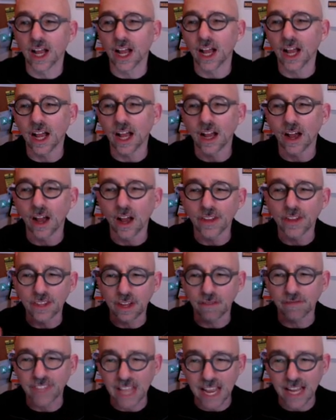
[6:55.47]

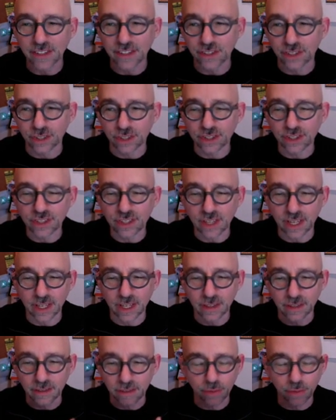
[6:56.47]
of dancers,
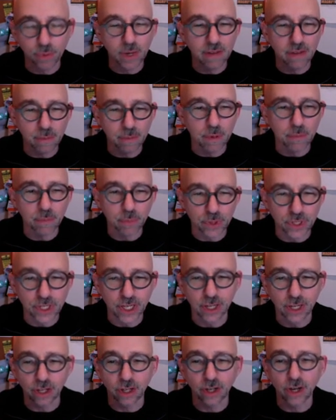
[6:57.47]
3 of them in
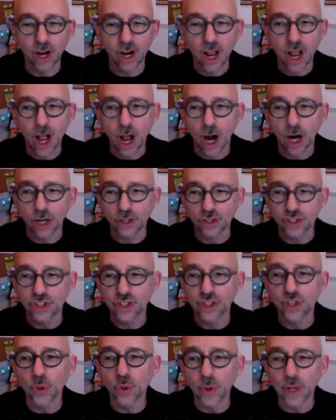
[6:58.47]
particular, are
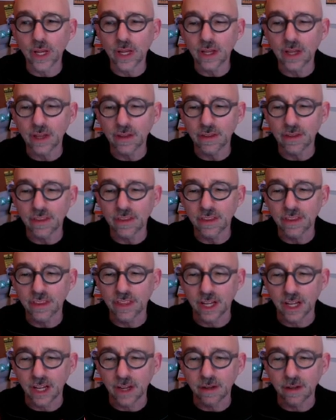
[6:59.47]
suing
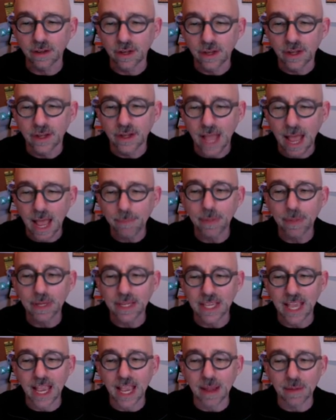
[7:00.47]
the
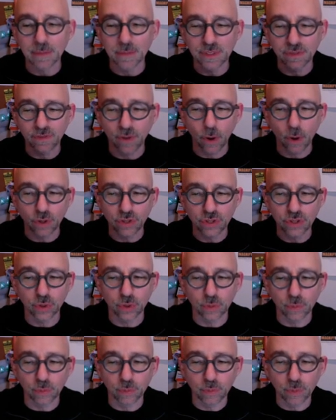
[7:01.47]
Epic Games folks
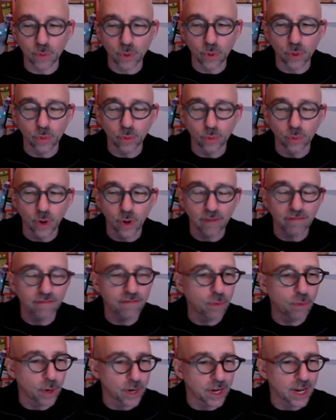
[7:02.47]
who run
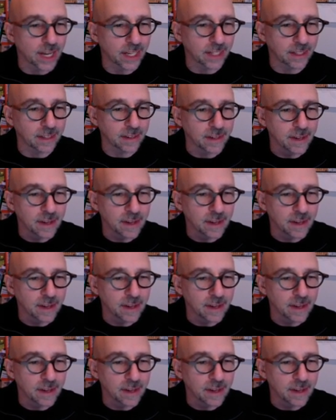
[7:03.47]
Fortnite